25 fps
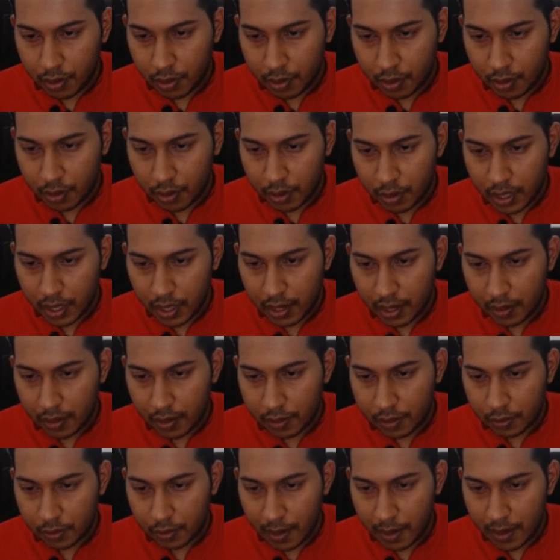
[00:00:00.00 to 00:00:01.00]
okay,
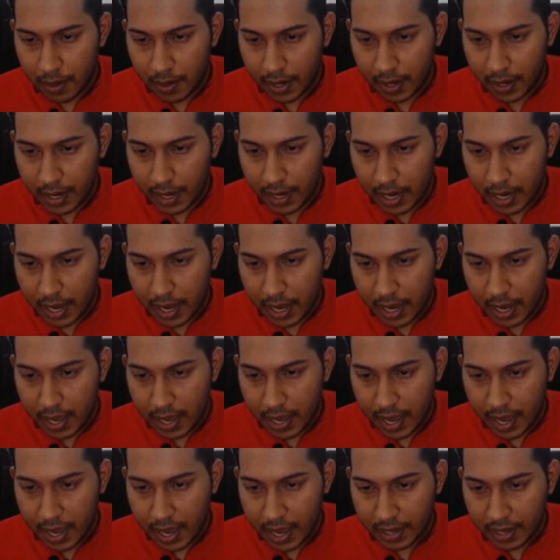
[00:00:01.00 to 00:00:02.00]
square bracket,
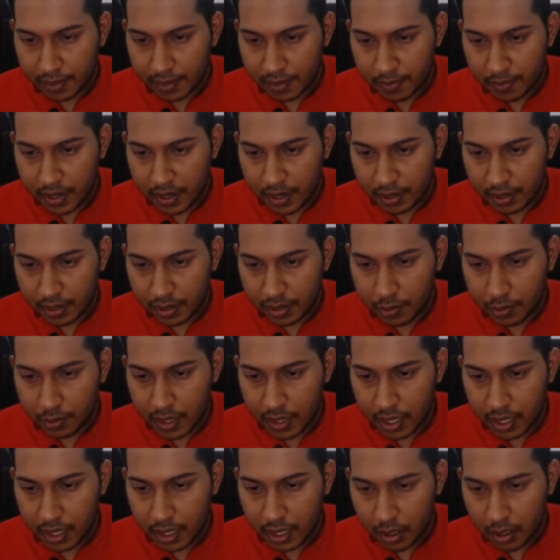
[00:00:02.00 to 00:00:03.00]
x minus
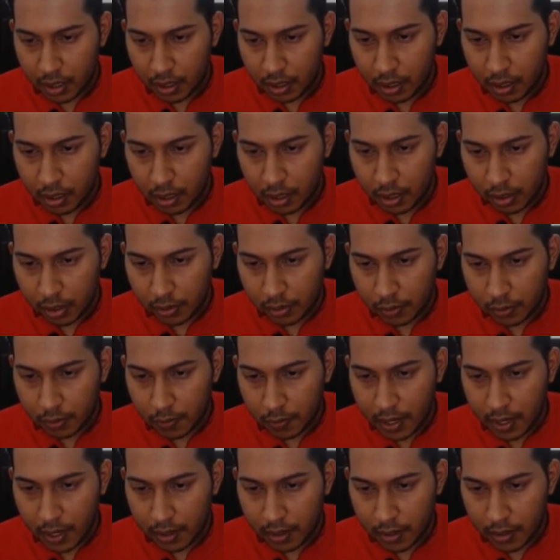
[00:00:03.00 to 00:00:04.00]
3
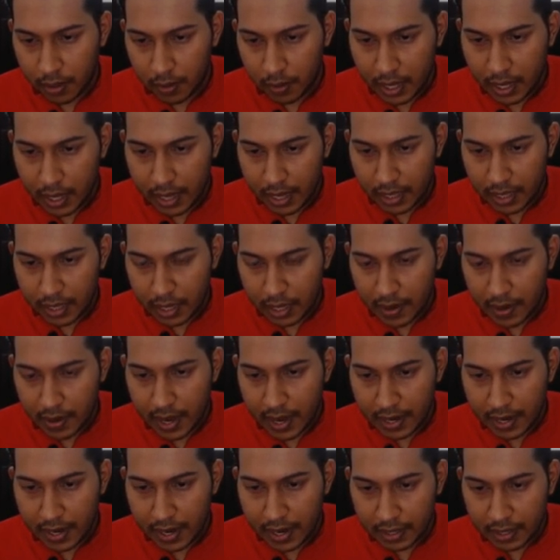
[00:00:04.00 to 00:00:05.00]
square. Okay, and then you
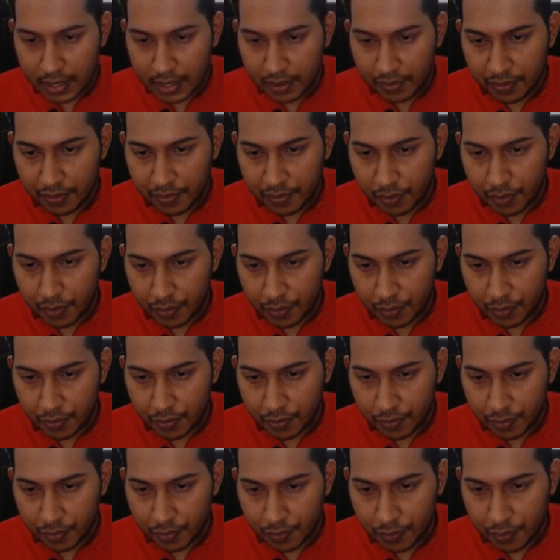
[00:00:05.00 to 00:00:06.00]
get negative
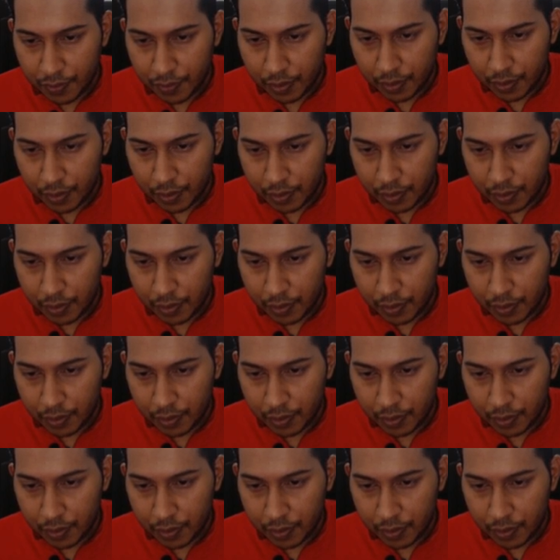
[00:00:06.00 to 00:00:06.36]
4.